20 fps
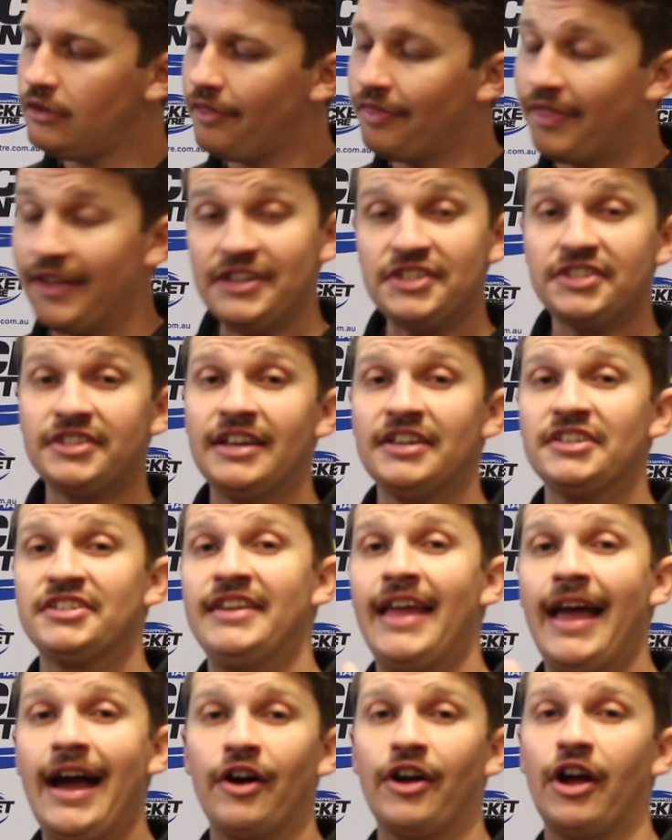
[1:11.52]
These things
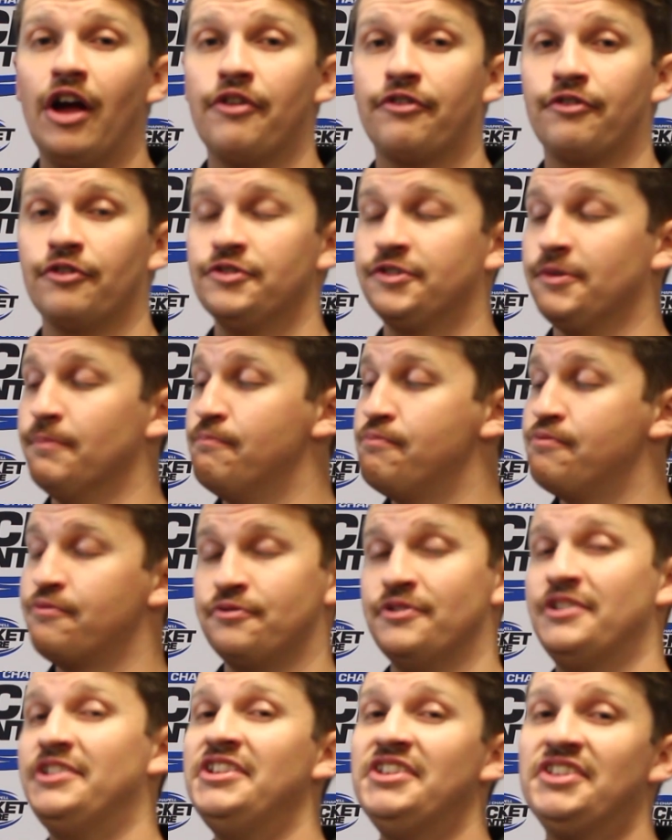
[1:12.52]
now go through some
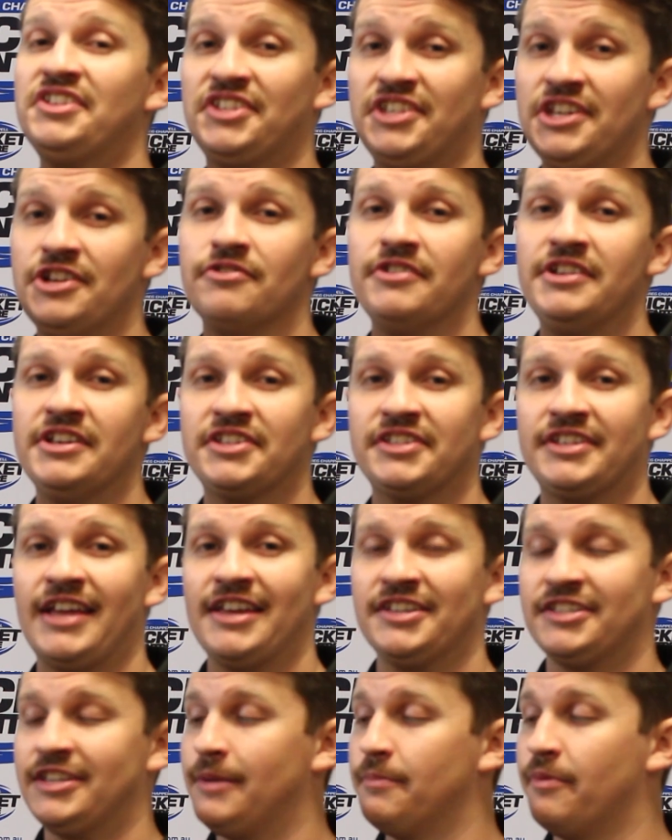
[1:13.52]
pretty serious
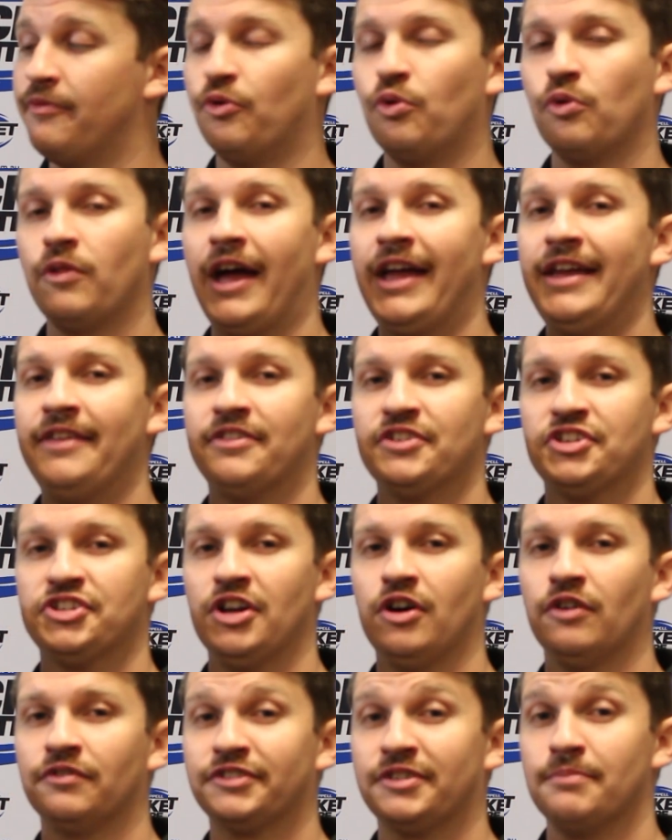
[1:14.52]
testing before they hit the shelves